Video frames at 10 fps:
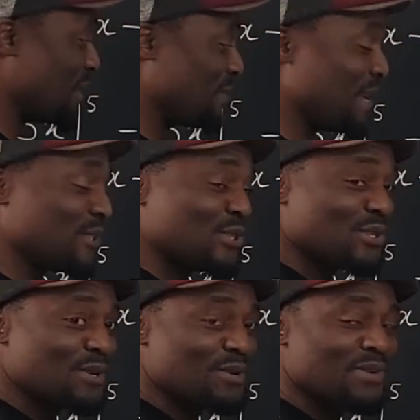explain to
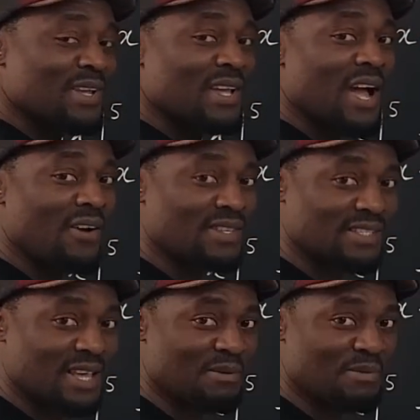you how
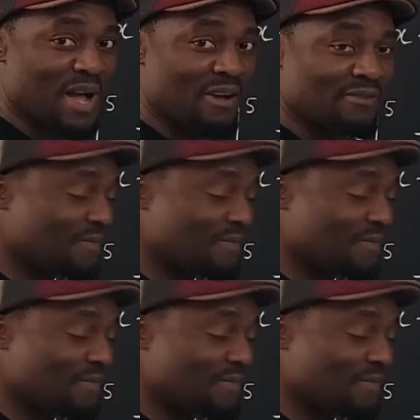this came about.